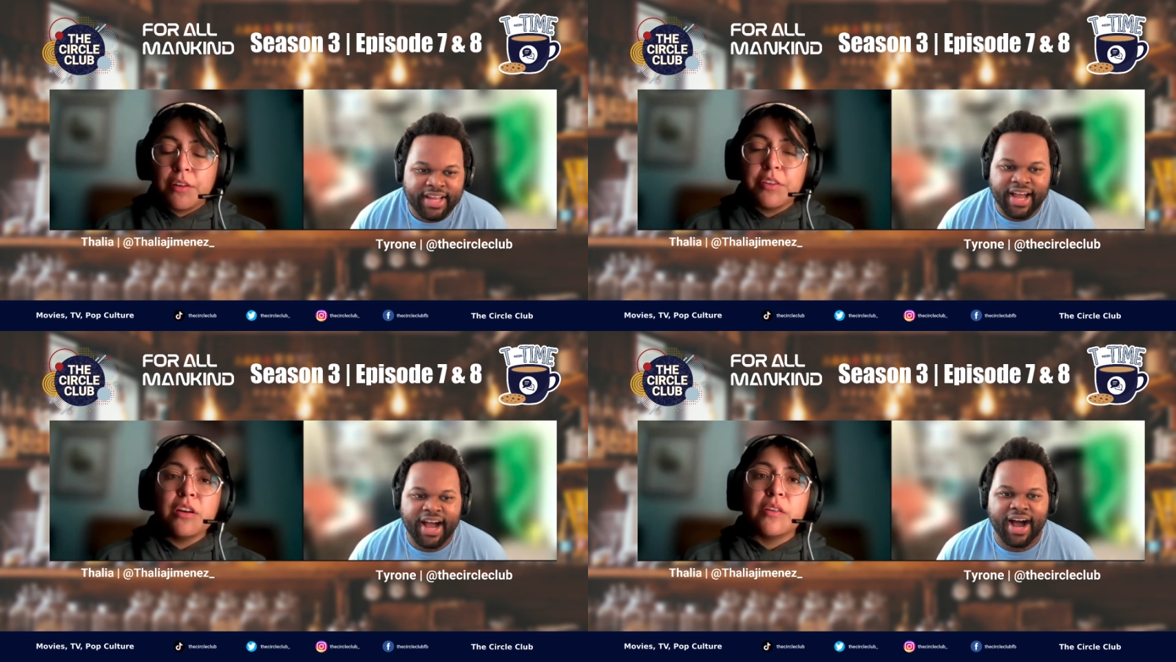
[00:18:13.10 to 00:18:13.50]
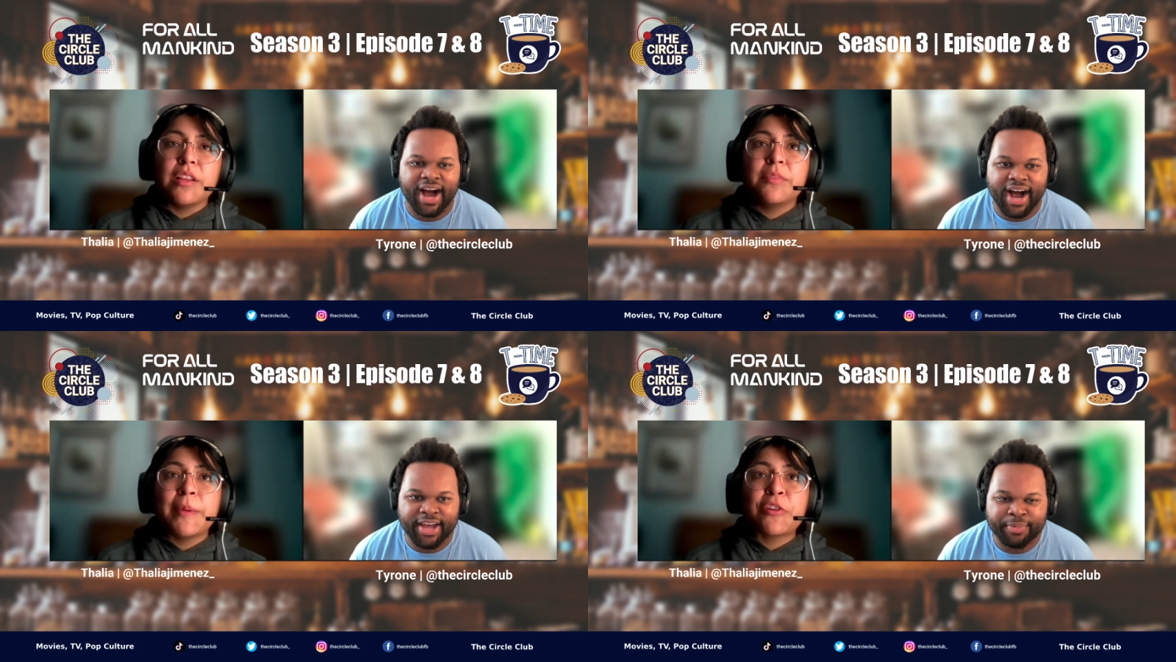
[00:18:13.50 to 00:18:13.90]
Speaker 1: no,
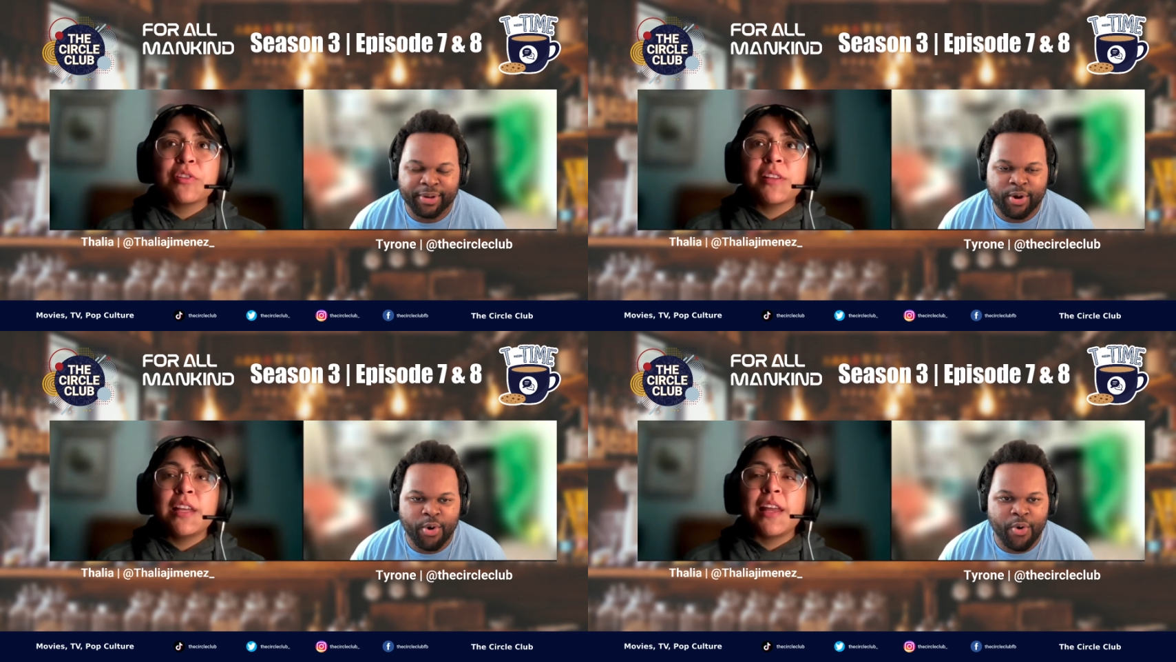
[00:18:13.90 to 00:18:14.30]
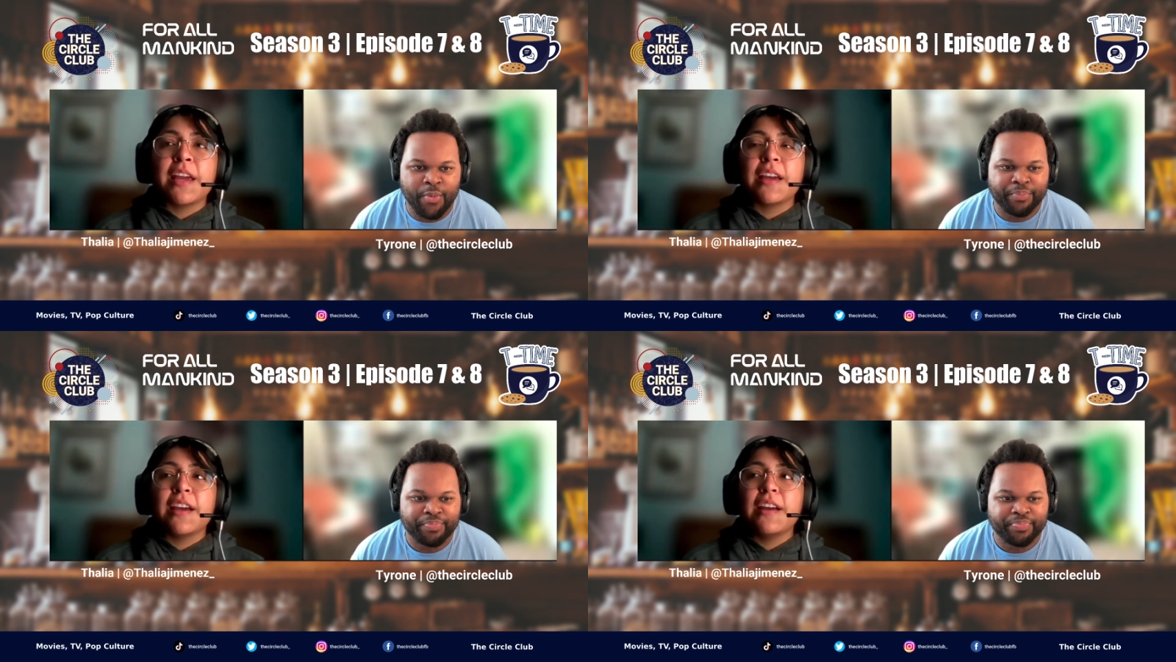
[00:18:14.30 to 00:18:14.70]
uh, especially cool.
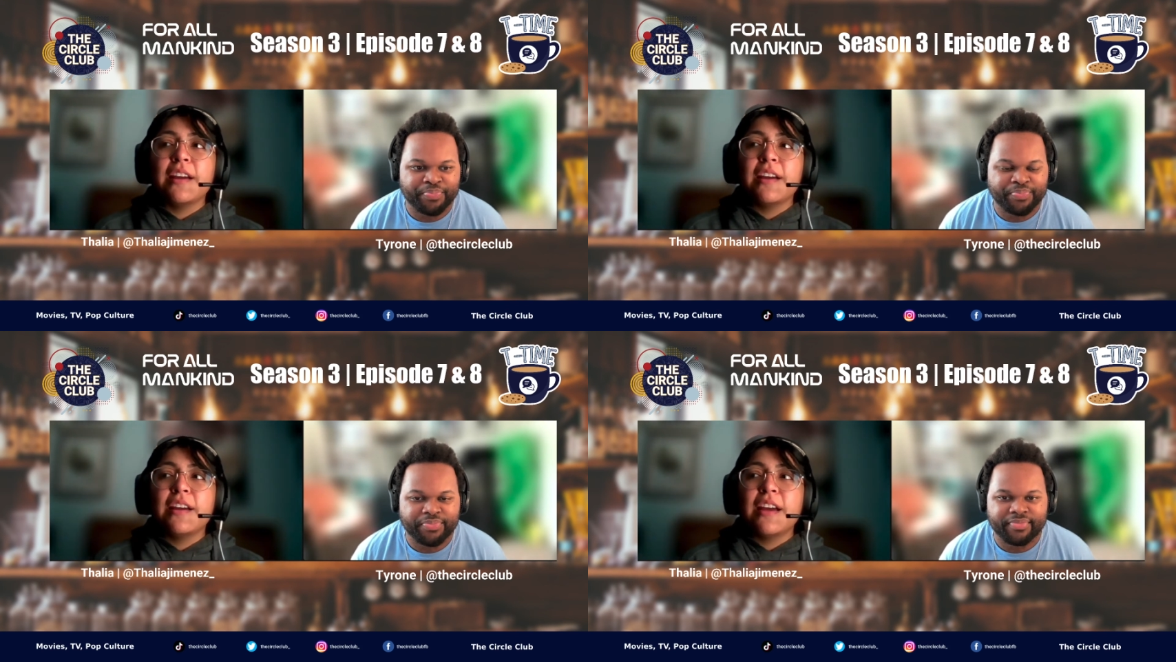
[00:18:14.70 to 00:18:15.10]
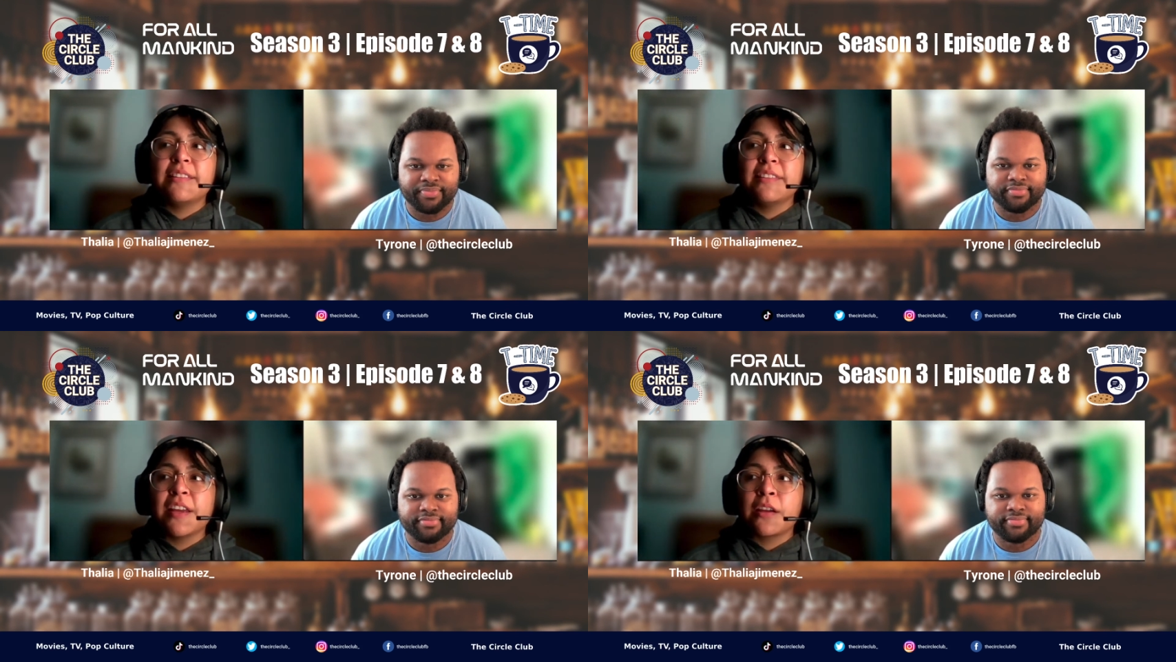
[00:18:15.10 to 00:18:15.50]
like it's
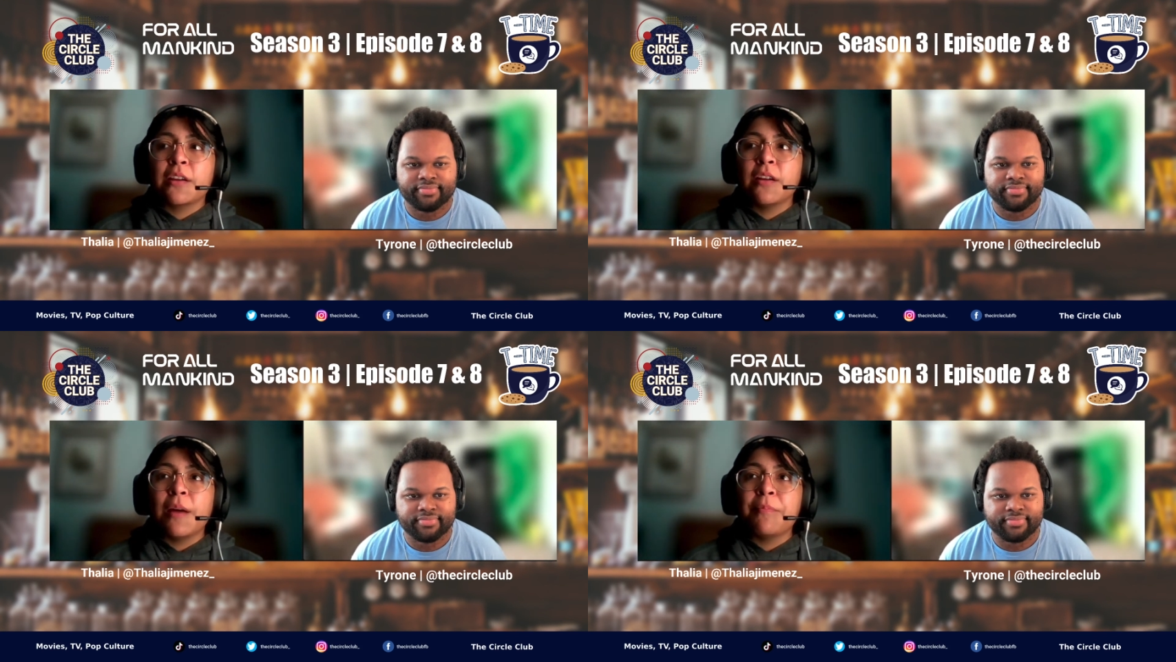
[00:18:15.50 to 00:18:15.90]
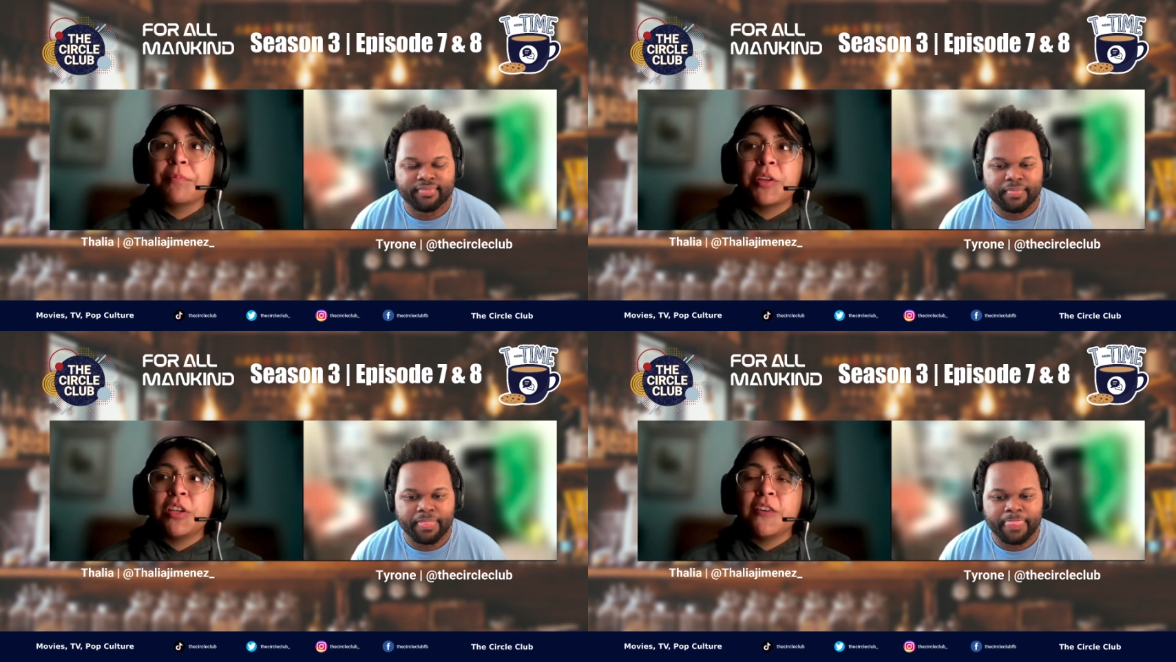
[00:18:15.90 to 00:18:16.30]
like
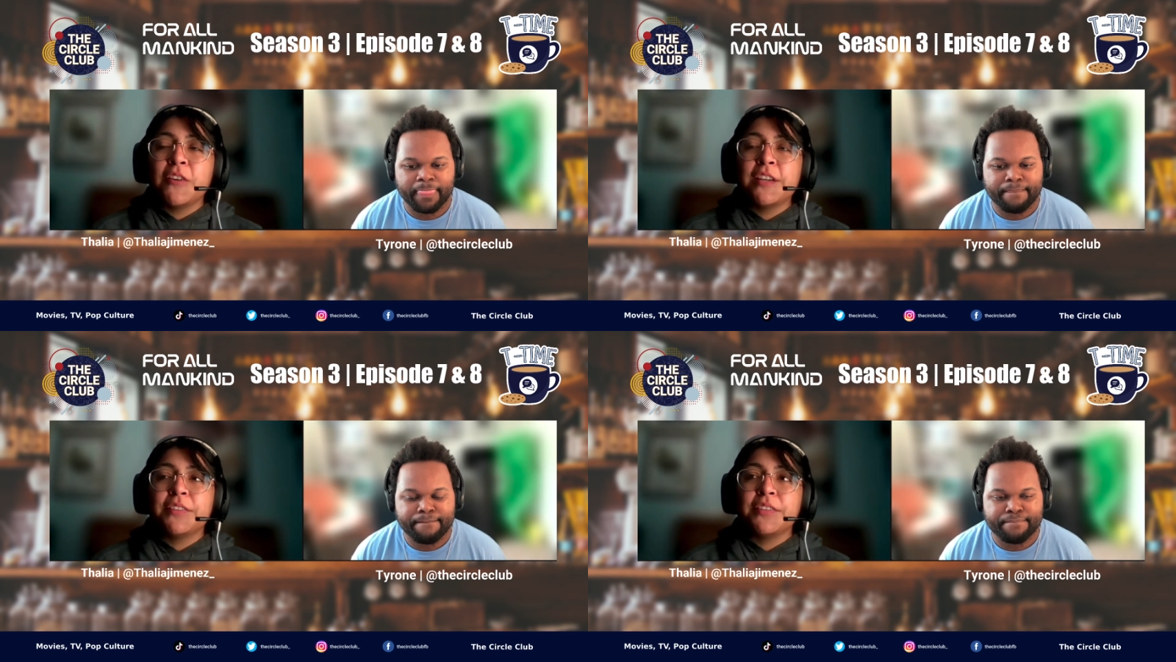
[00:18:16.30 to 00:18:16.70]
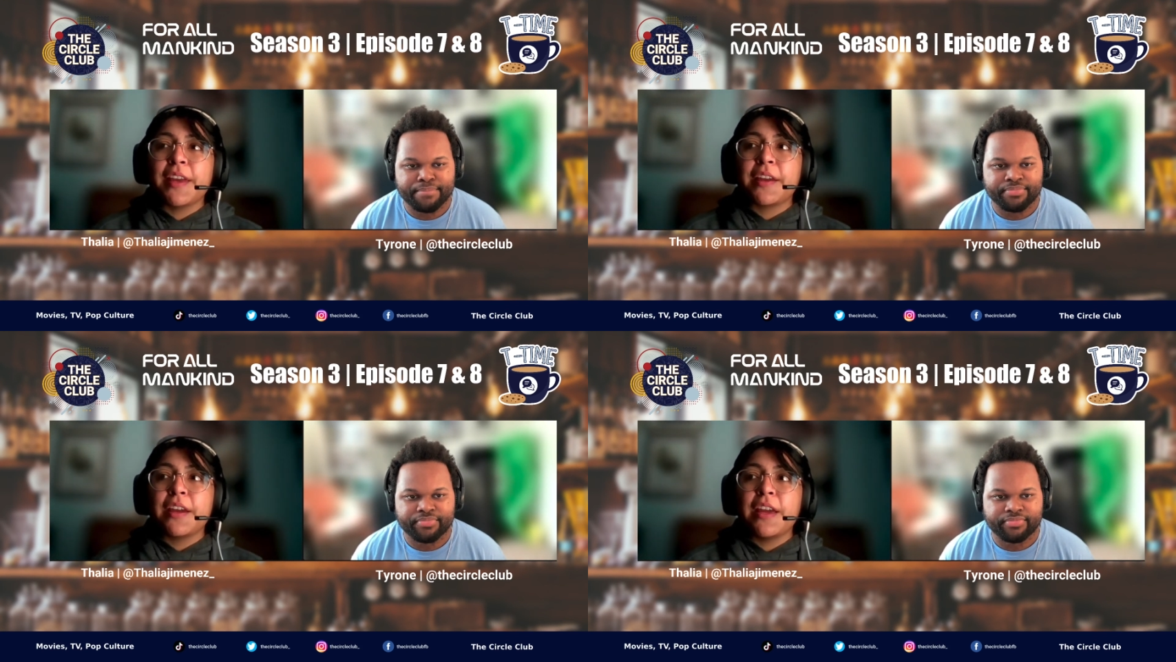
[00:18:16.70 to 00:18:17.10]
I'm curious
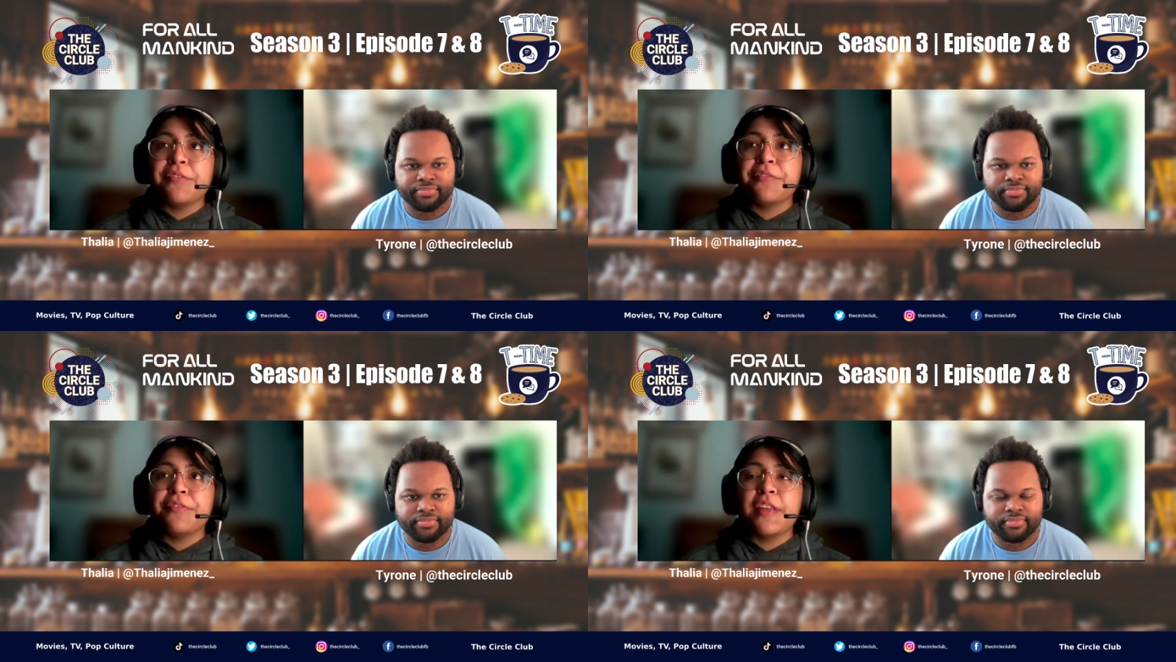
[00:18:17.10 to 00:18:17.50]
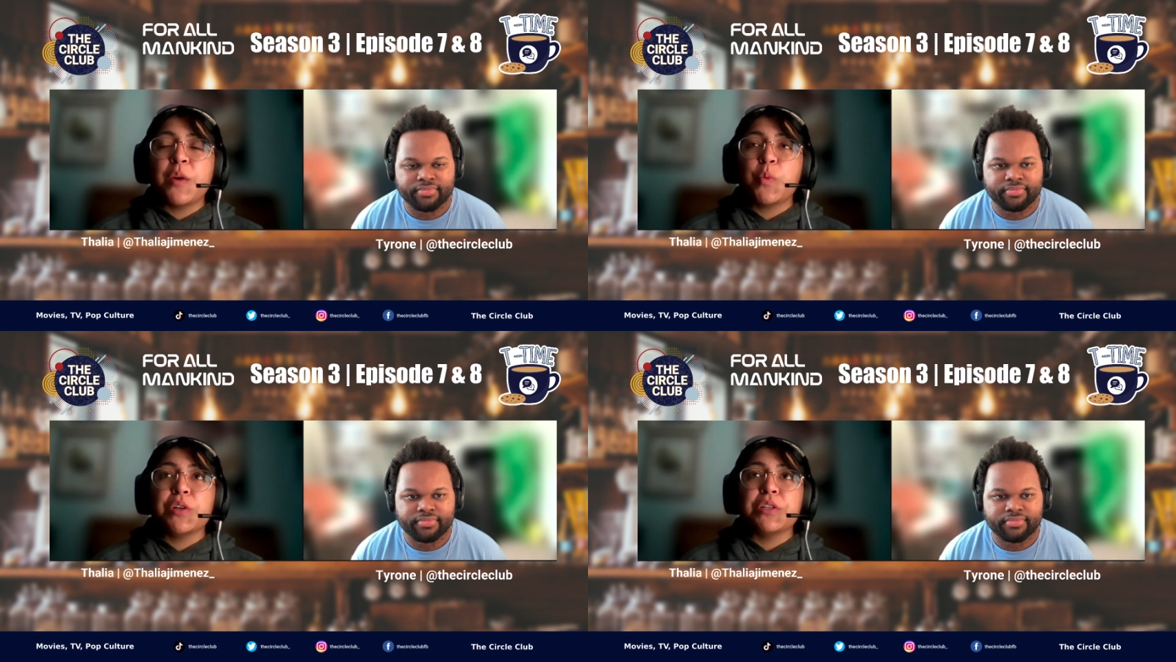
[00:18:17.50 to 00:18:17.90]
like if.
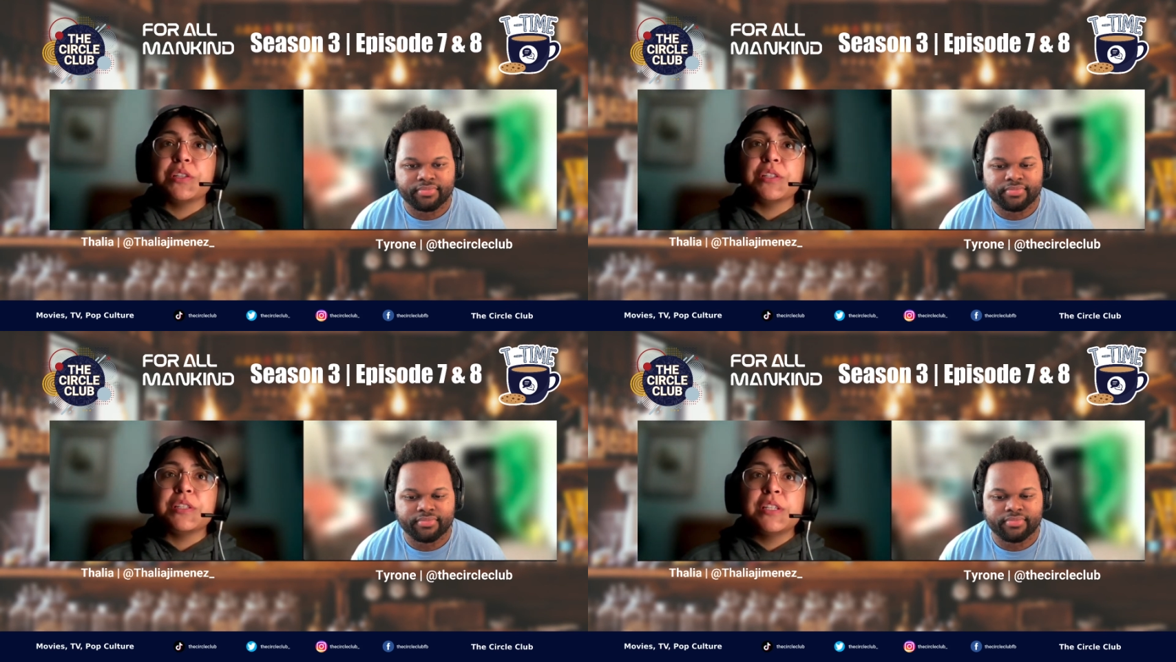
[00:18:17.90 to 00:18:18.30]
They will,